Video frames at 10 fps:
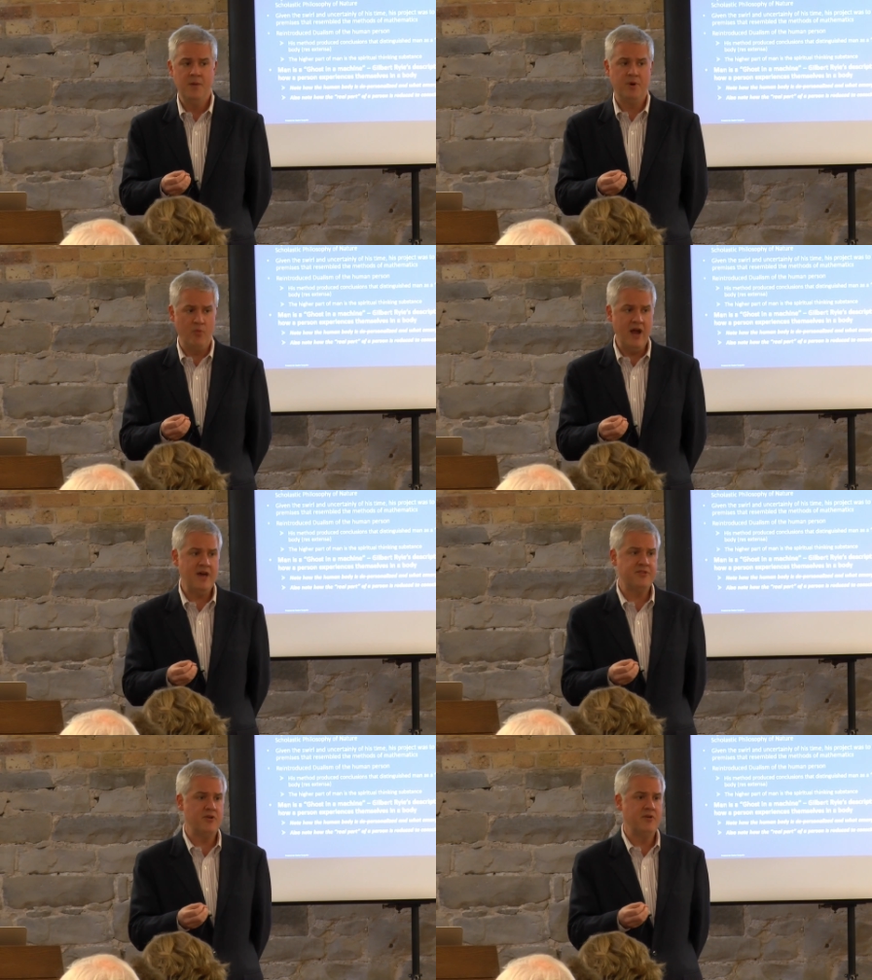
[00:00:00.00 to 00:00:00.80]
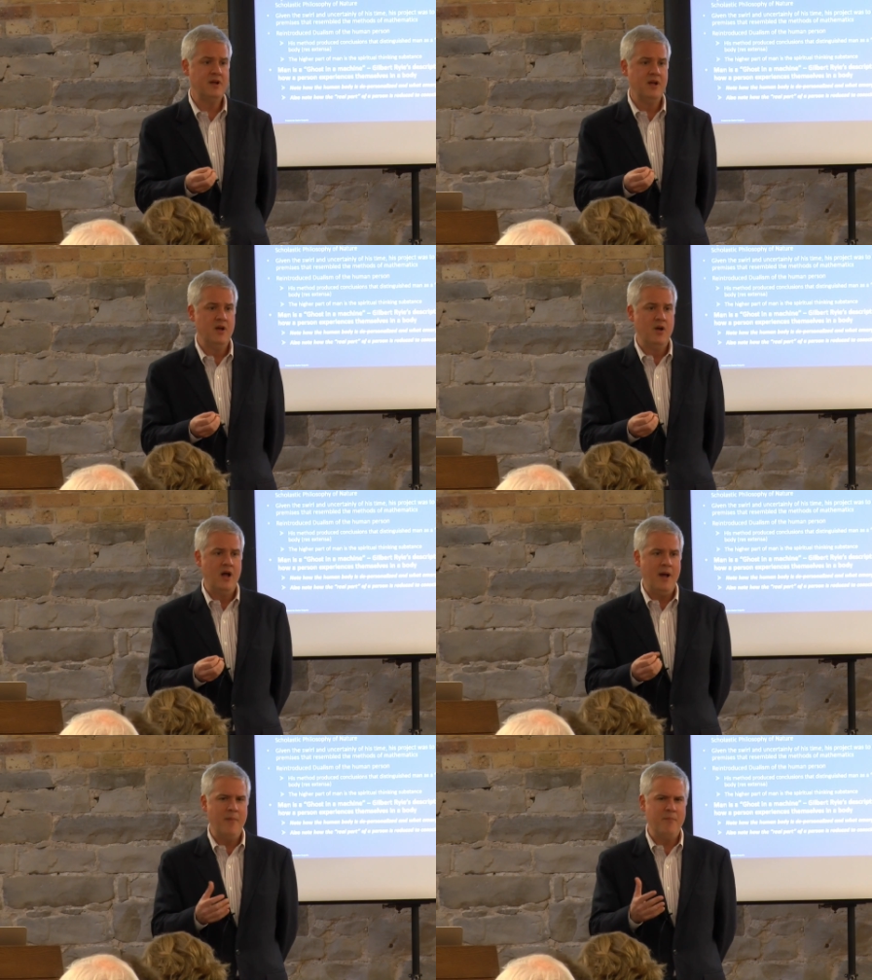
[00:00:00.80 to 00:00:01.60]
but rather
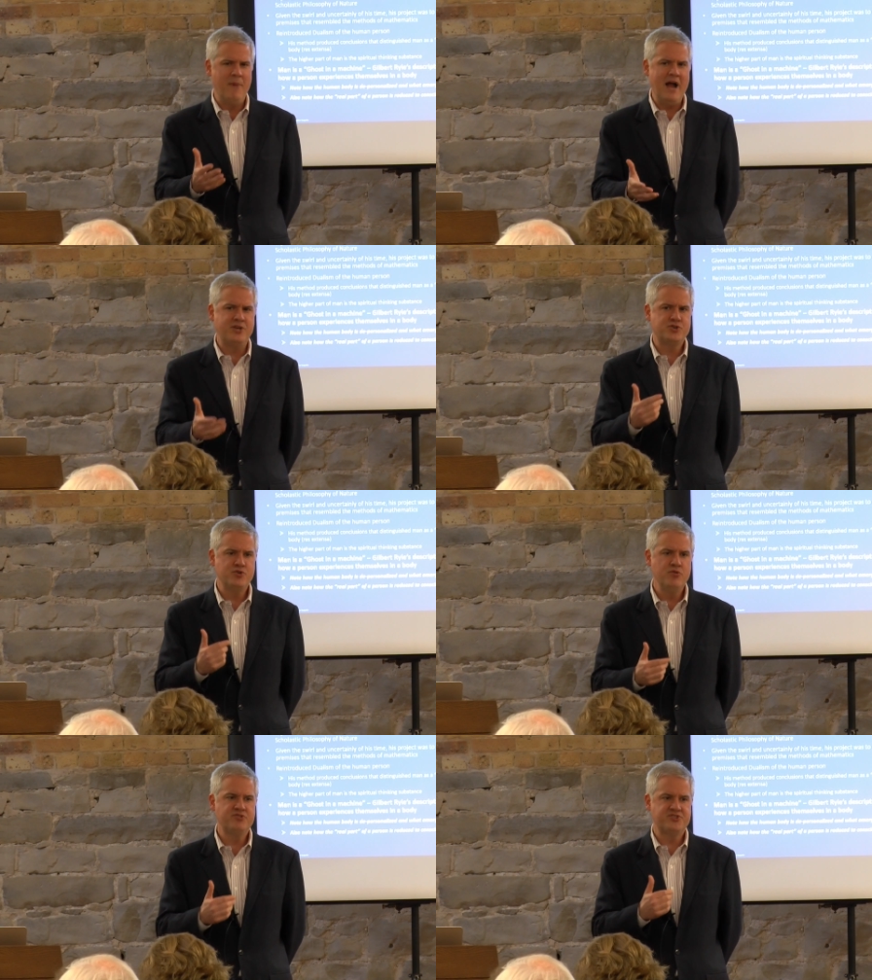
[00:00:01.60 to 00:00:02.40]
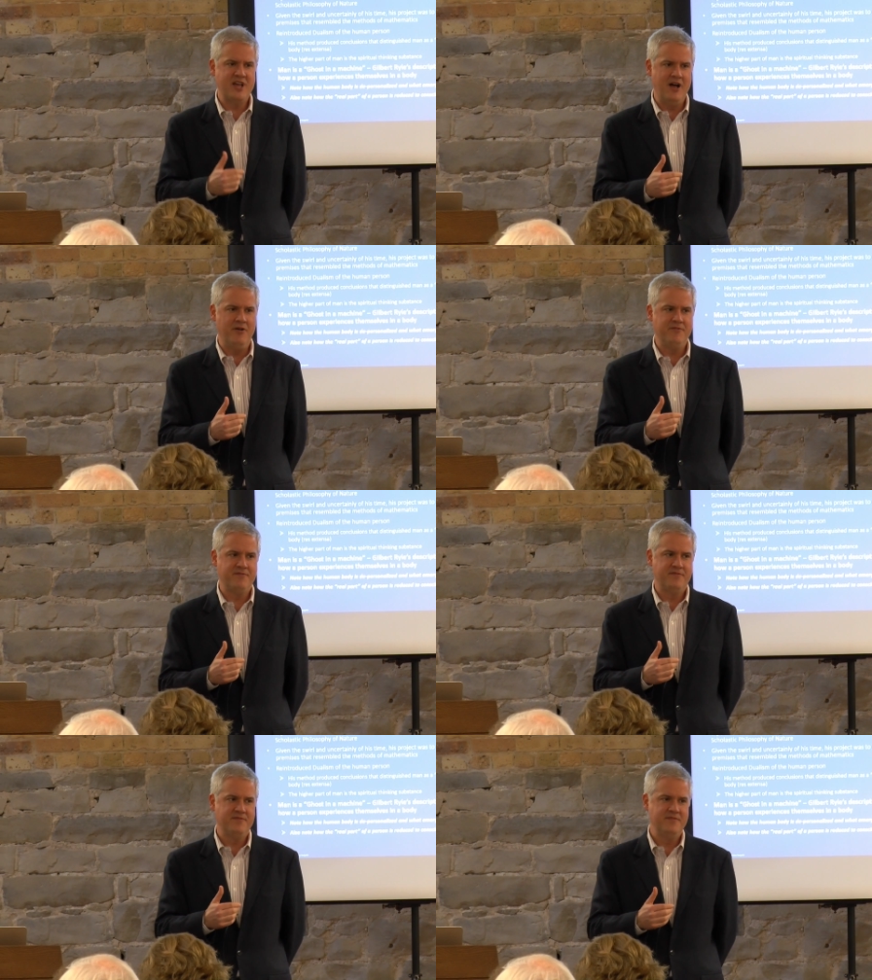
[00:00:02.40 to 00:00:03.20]
my true self
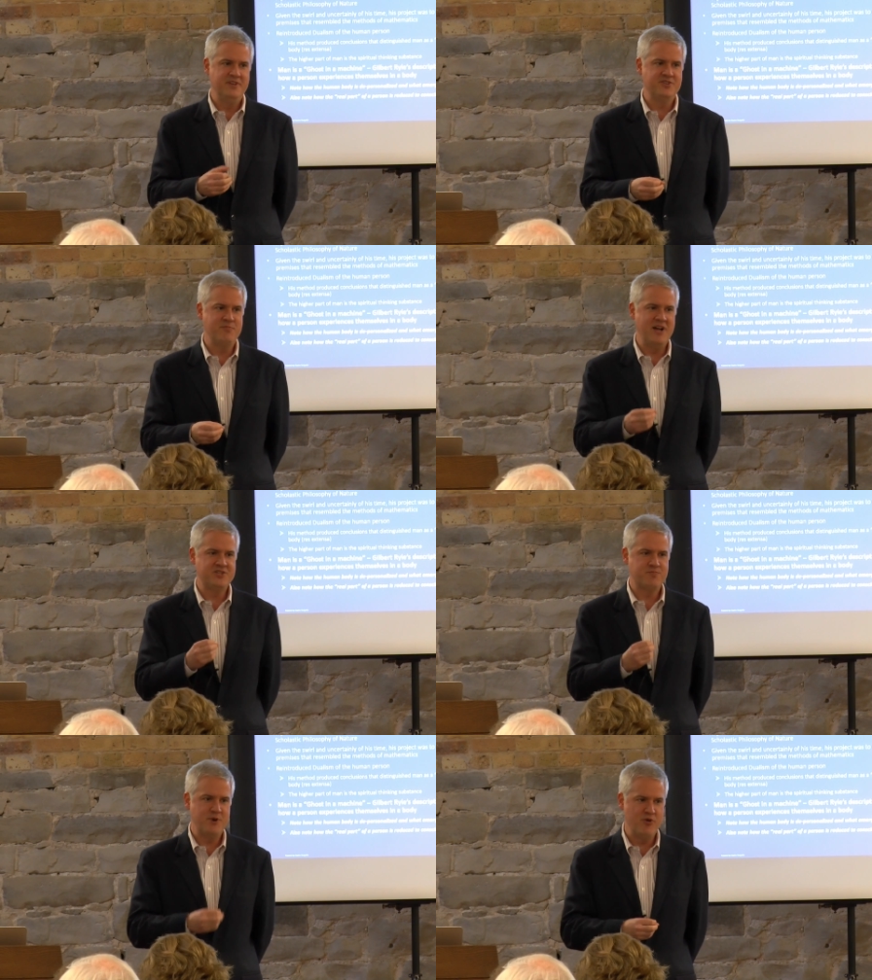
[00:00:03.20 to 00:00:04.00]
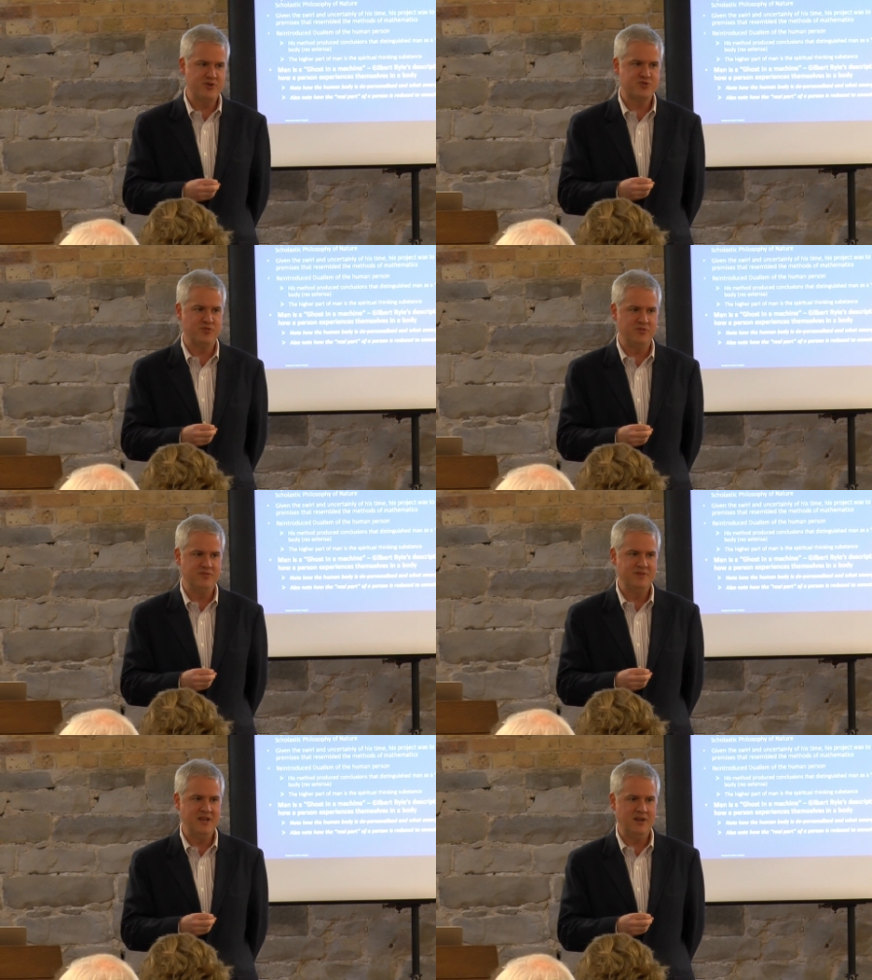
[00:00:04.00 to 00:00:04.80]
is my
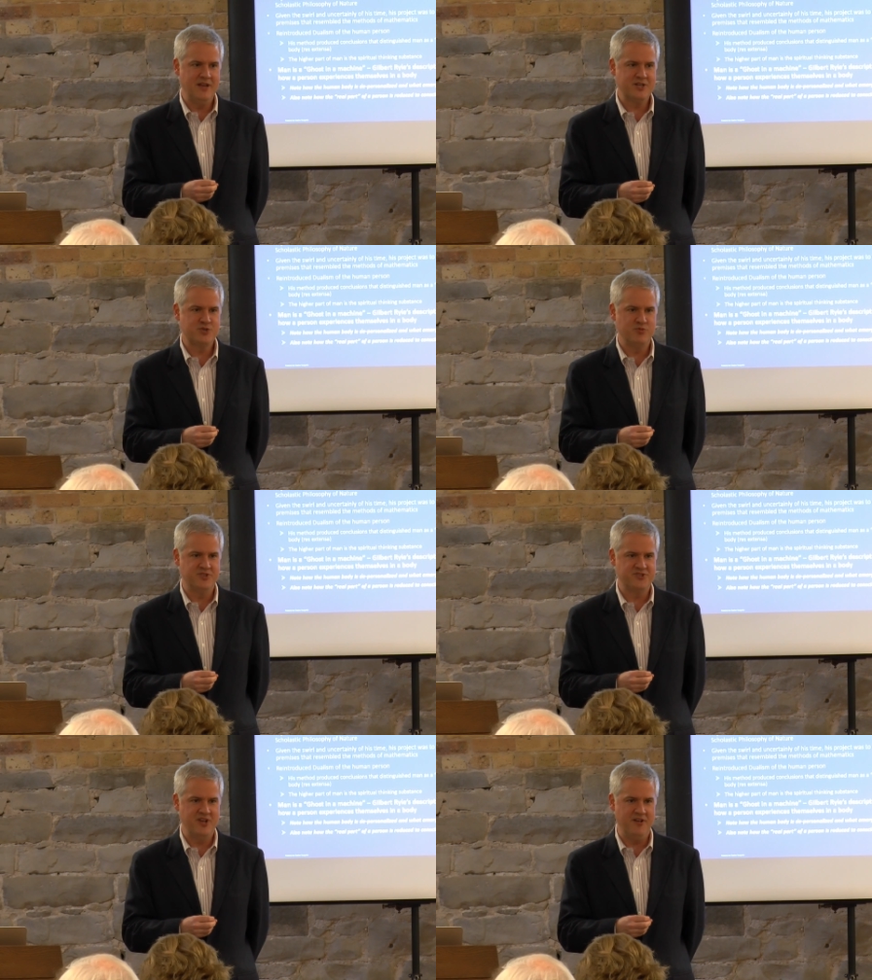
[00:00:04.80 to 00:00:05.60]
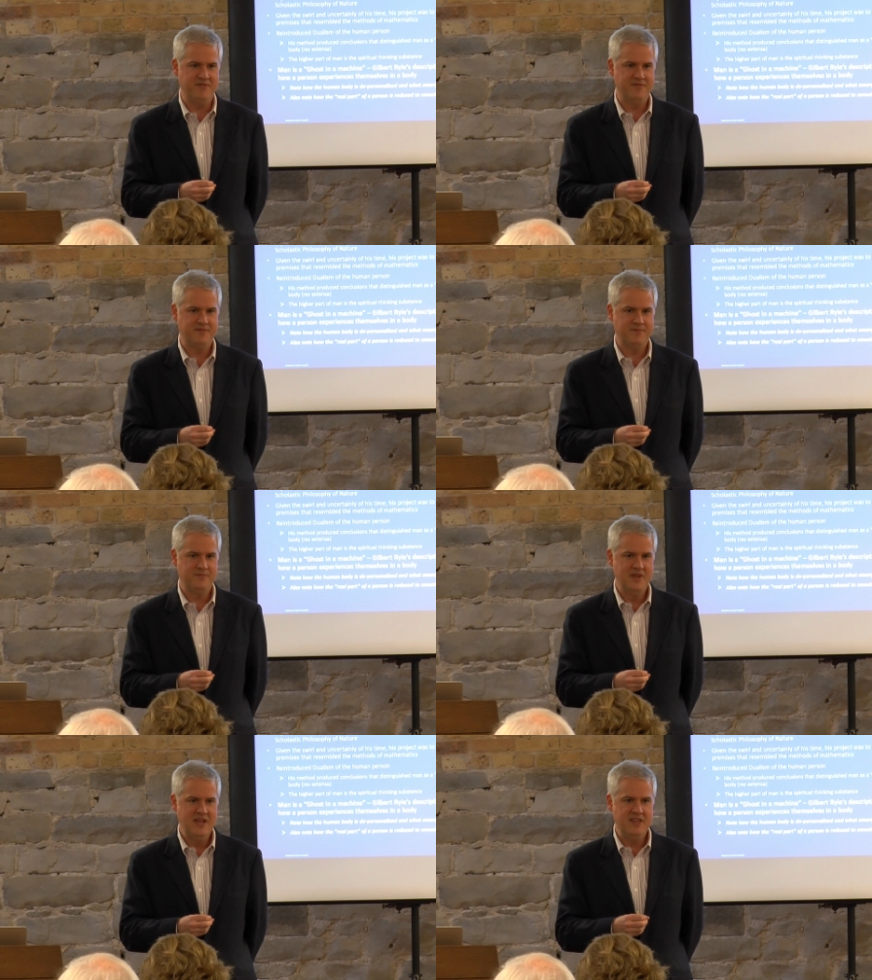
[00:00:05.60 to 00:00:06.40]
spiritual, intellectual self,
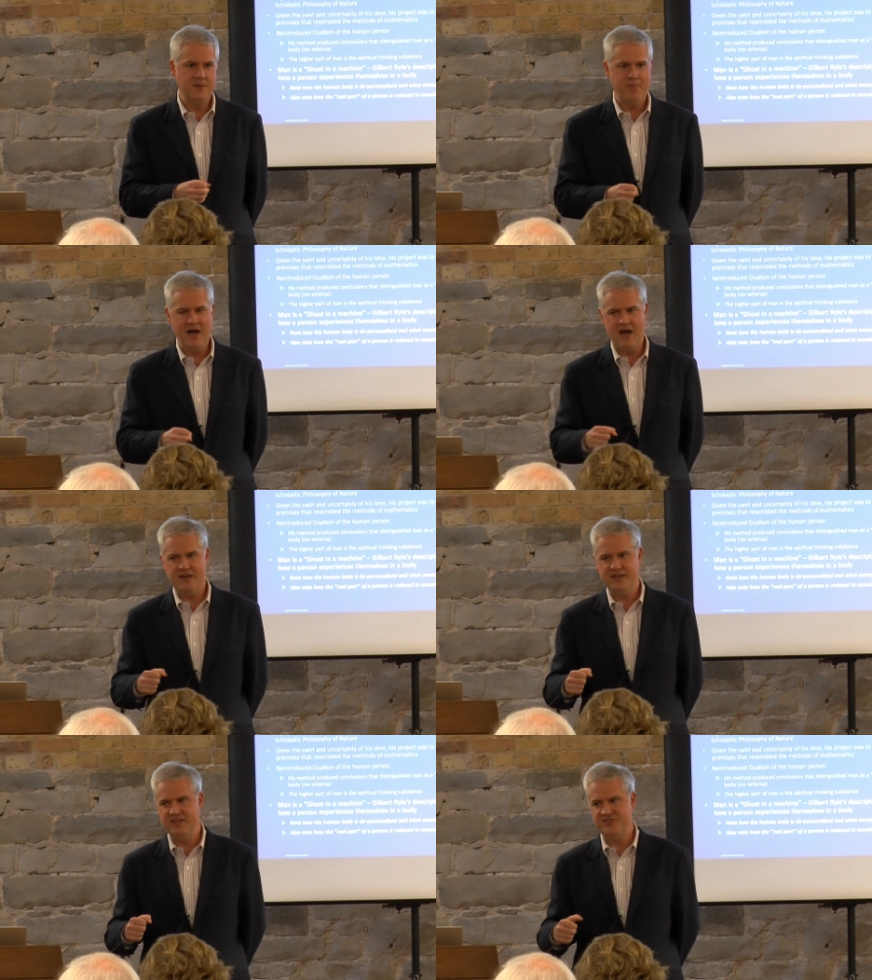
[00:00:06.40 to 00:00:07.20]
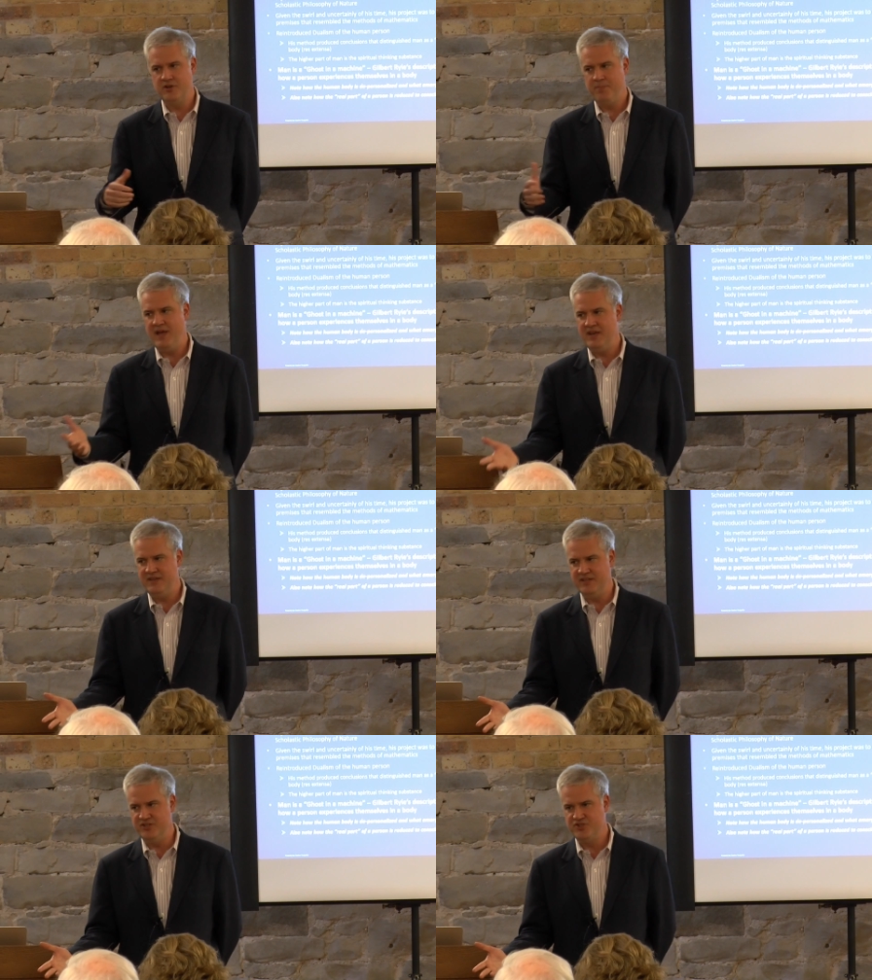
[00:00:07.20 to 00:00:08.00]
and the body is an
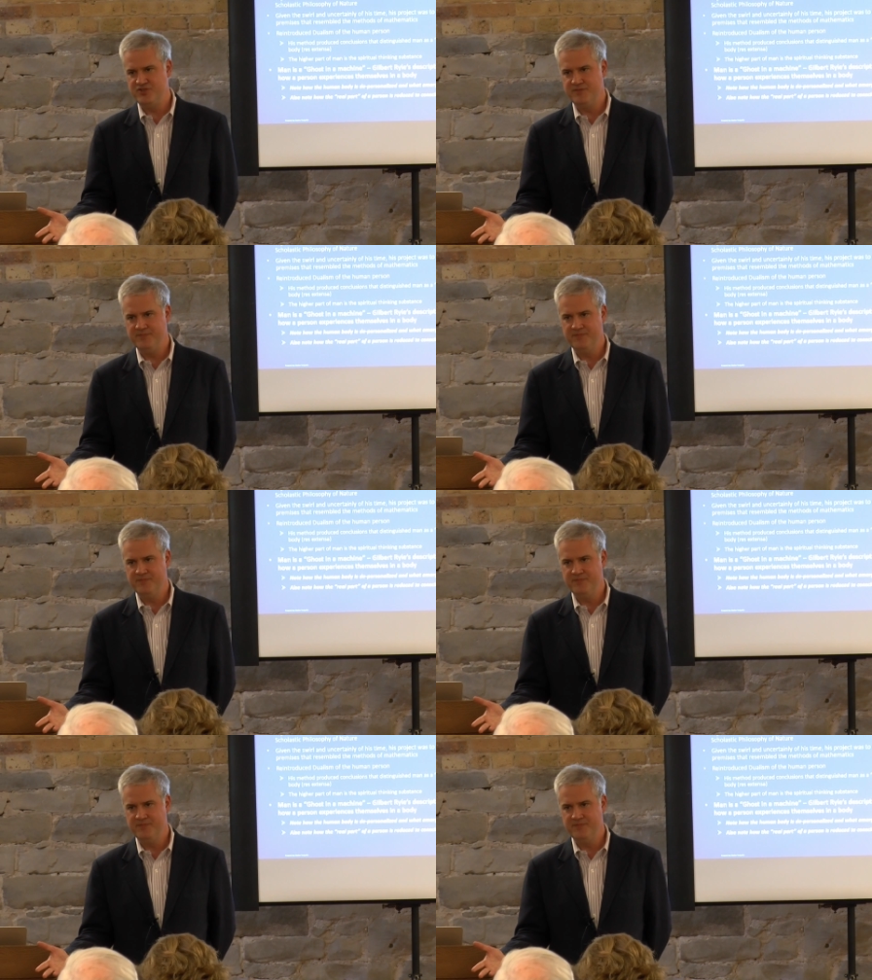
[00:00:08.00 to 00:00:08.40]
appendage